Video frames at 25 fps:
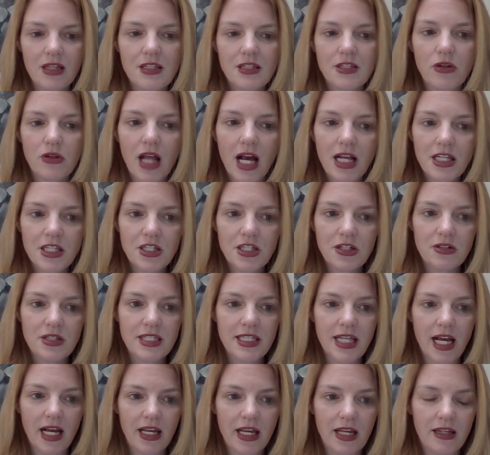So that's your
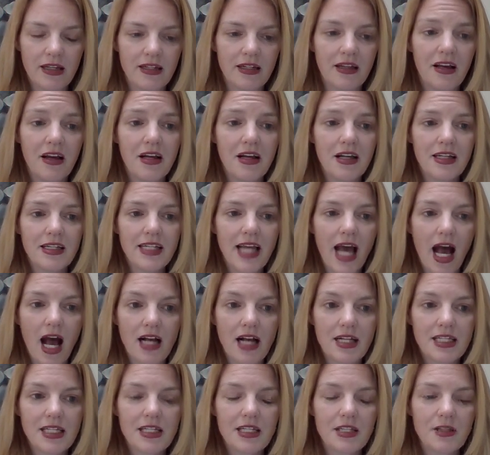second
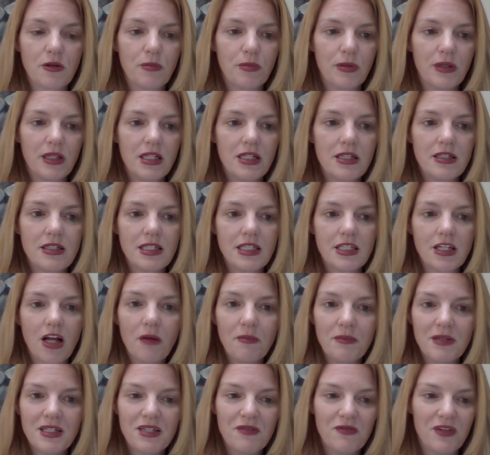task. So please
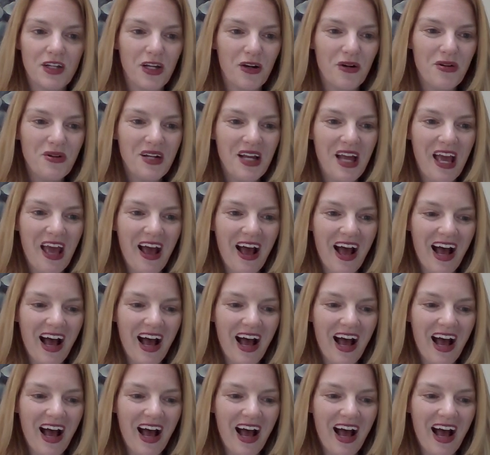stop this video,